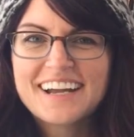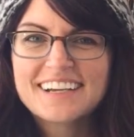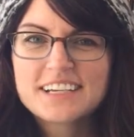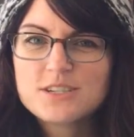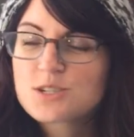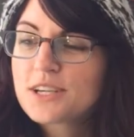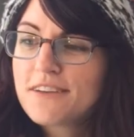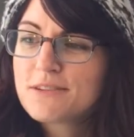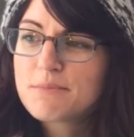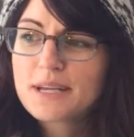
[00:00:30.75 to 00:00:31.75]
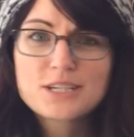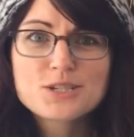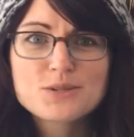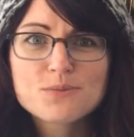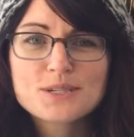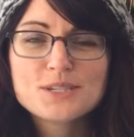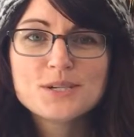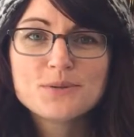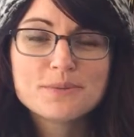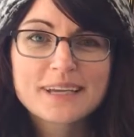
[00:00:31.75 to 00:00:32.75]
and I usually have to pick and choose what to
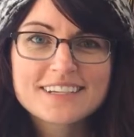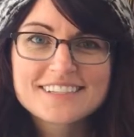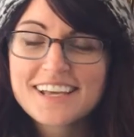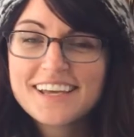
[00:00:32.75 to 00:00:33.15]
do because